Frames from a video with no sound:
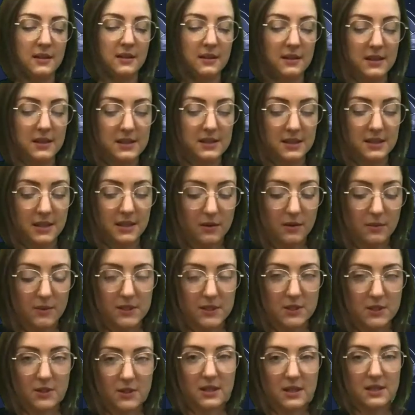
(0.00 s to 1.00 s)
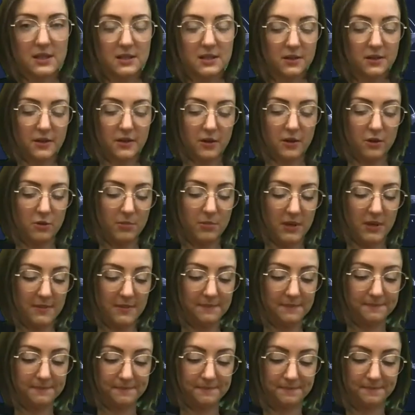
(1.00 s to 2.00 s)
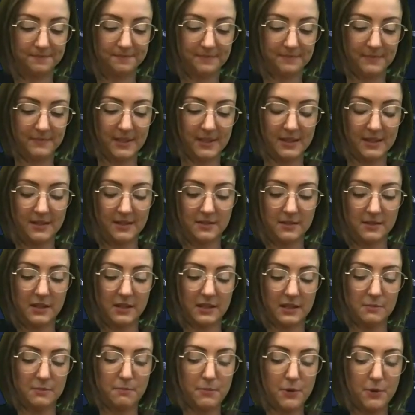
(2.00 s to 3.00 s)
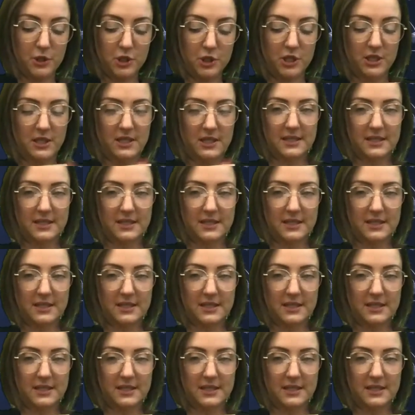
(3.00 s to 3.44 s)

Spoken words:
These little ones are easier to open. Push in the